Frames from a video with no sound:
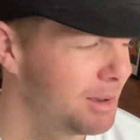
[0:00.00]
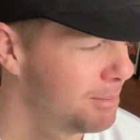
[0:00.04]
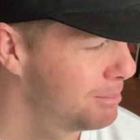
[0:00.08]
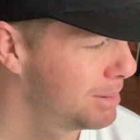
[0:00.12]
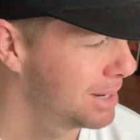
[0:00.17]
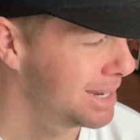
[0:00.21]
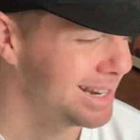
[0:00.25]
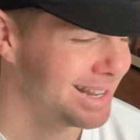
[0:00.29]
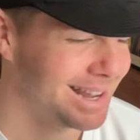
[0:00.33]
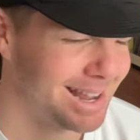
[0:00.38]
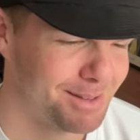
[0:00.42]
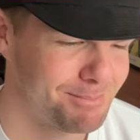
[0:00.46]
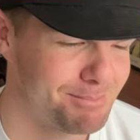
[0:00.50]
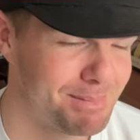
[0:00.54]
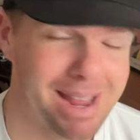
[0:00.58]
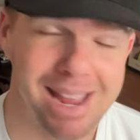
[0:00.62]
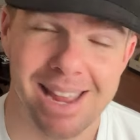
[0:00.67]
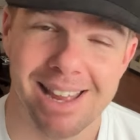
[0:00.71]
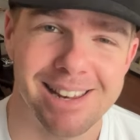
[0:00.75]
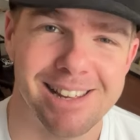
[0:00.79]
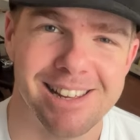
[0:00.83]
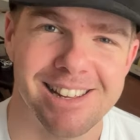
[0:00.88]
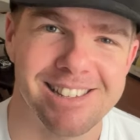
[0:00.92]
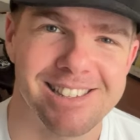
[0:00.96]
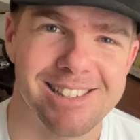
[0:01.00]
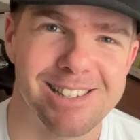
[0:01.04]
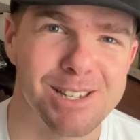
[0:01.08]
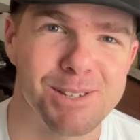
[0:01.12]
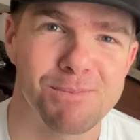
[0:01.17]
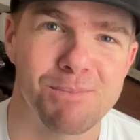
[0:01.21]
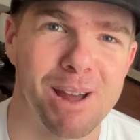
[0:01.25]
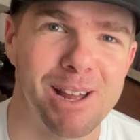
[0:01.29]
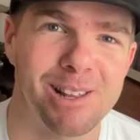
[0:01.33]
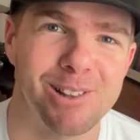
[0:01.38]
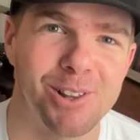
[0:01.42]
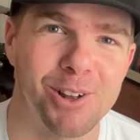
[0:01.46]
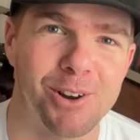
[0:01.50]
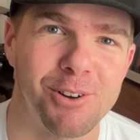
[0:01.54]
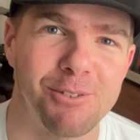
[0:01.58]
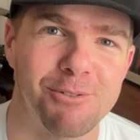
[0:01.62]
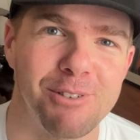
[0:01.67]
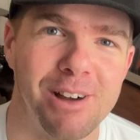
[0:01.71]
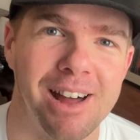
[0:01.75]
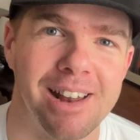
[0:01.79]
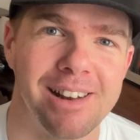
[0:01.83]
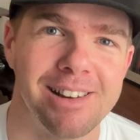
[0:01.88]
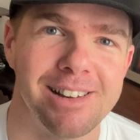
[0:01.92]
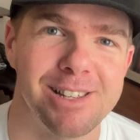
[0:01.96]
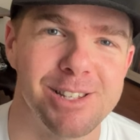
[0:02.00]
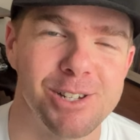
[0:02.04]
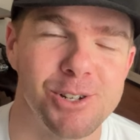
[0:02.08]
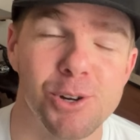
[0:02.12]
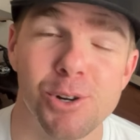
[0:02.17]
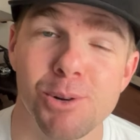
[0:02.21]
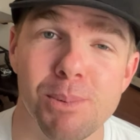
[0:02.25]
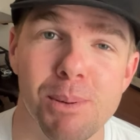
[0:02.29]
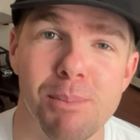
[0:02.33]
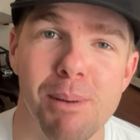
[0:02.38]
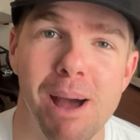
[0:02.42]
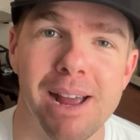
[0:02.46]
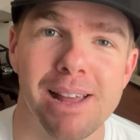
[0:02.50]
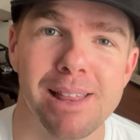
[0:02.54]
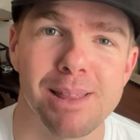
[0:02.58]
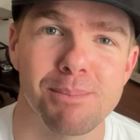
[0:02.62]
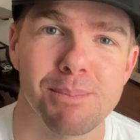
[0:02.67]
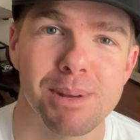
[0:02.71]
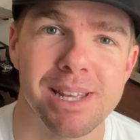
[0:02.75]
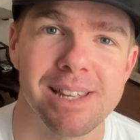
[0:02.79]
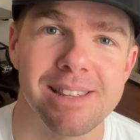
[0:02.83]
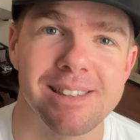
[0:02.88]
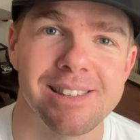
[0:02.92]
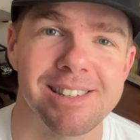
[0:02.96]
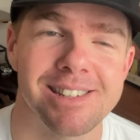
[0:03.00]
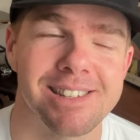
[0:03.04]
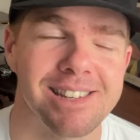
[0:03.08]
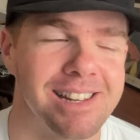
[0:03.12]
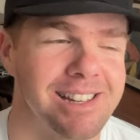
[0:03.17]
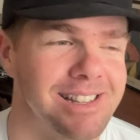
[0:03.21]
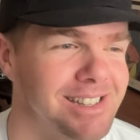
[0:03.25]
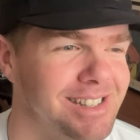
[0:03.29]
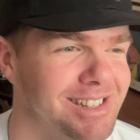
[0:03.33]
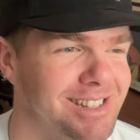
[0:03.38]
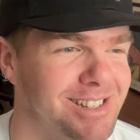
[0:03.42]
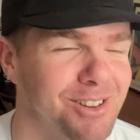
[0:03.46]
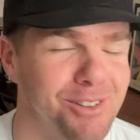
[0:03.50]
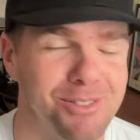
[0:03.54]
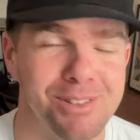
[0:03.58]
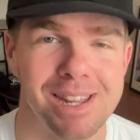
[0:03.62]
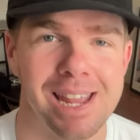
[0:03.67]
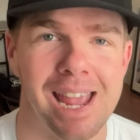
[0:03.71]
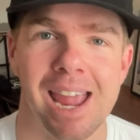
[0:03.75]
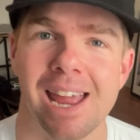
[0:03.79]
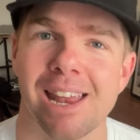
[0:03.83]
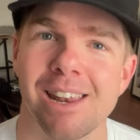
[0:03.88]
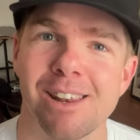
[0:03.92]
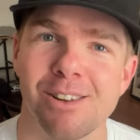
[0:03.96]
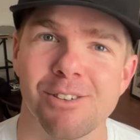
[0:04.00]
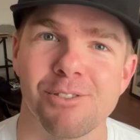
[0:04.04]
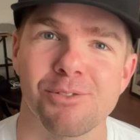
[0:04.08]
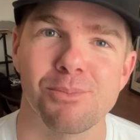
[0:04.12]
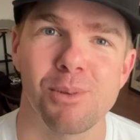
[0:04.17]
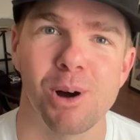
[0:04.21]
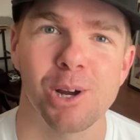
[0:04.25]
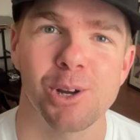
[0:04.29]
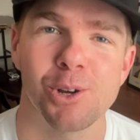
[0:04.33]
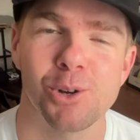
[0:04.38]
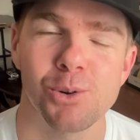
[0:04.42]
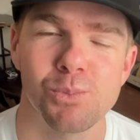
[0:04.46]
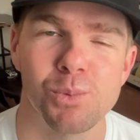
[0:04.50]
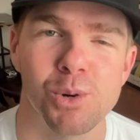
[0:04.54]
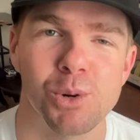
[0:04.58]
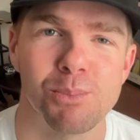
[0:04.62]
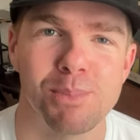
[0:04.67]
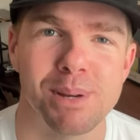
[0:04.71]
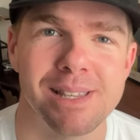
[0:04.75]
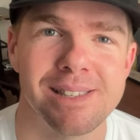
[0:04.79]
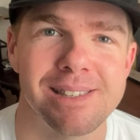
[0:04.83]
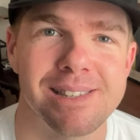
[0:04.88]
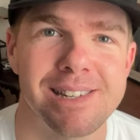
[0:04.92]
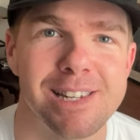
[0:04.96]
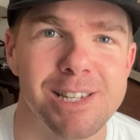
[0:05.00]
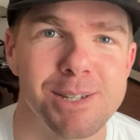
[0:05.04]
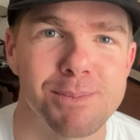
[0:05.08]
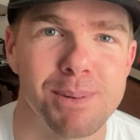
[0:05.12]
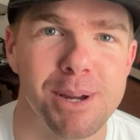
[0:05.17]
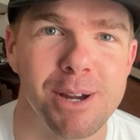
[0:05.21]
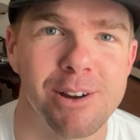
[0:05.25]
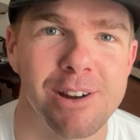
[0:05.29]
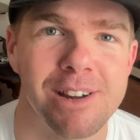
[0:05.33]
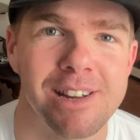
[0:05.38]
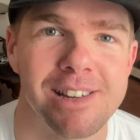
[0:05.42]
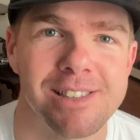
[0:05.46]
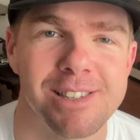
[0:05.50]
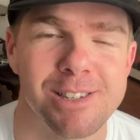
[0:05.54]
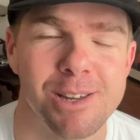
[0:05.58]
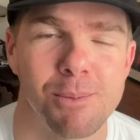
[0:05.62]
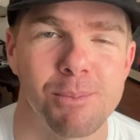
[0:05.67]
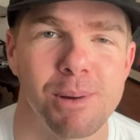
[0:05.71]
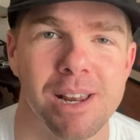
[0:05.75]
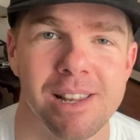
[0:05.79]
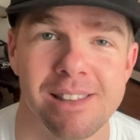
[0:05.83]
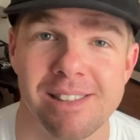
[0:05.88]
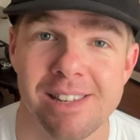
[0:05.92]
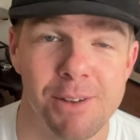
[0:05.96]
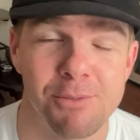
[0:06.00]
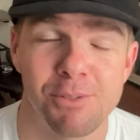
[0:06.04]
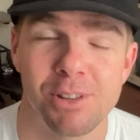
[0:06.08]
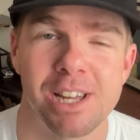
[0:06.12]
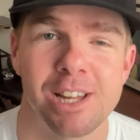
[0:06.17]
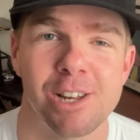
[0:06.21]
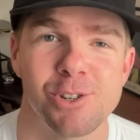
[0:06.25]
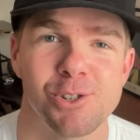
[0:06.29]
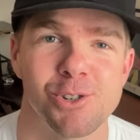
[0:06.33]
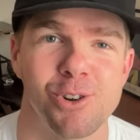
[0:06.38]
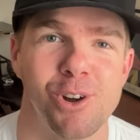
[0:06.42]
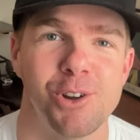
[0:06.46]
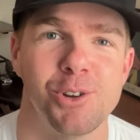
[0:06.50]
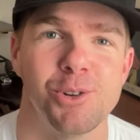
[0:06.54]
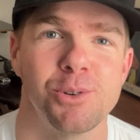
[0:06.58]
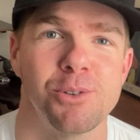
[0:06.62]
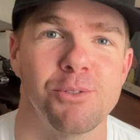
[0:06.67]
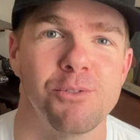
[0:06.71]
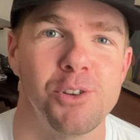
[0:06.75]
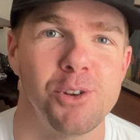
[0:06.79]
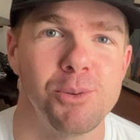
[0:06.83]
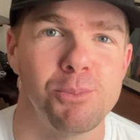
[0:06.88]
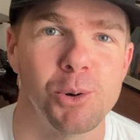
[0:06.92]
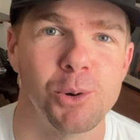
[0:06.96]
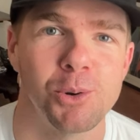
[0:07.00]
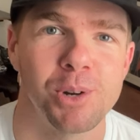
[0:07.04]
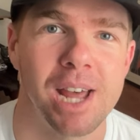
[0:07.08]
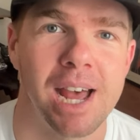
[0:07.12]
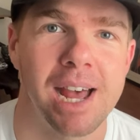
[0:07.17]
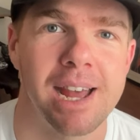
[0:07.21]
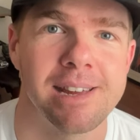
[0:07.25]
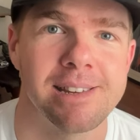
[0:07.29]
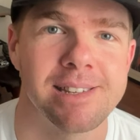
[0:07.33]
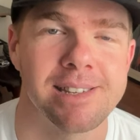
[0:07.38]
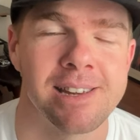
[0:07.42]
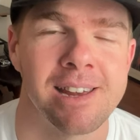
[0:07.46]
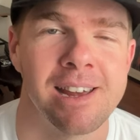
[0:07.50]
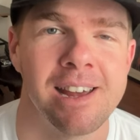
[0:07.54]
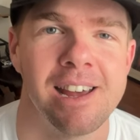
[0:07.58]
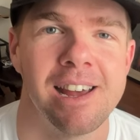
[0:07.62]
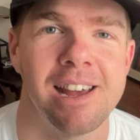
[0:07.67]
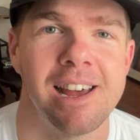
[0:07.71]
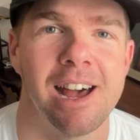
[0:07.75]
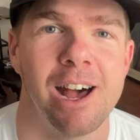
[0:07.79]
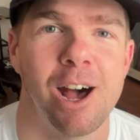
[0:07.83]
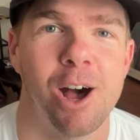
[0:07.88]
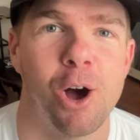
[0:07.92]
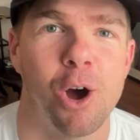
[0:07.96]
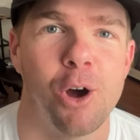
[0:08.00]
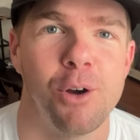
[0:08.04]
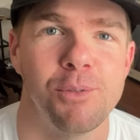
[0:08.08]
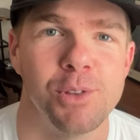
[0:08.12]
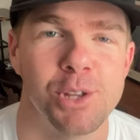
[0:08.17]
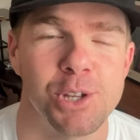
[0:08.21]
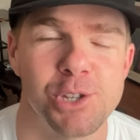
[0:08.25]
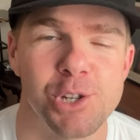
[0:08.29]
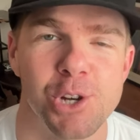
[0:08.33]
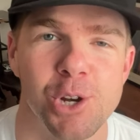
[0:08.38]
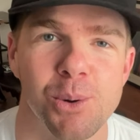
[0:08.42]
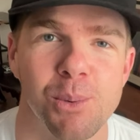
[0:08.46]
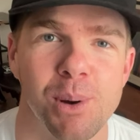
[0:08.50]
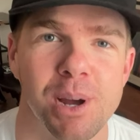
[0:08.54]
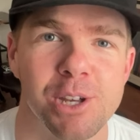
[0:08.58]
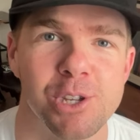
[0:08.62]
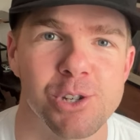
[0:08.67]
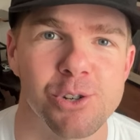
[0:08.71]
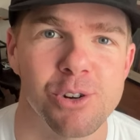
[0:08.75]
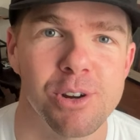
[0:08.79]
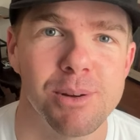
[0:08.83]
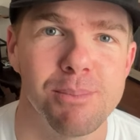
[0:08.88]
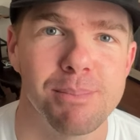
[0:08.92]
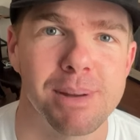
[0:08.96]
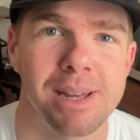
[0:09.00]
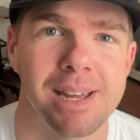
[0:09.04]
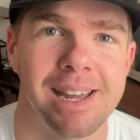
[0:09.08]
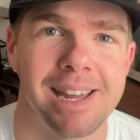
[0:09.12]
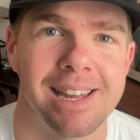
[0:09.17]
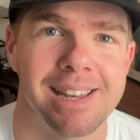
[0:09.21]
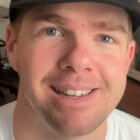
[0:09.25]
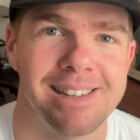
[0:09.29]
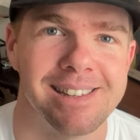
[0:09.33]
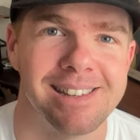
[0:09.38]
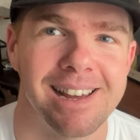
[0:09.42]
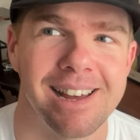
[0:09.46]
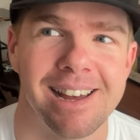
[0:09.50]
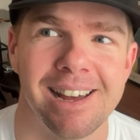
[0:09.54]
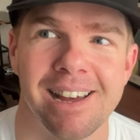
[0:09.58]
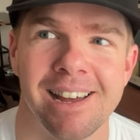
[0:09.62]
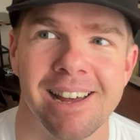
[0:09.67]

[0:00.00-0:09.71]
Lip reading: But man, it's just been a lot of fun. It's good to be back in the bins. It's not the end of my Goodwill bins experience. I'm definitely gonna try and do a few more days over the 2-week trip. And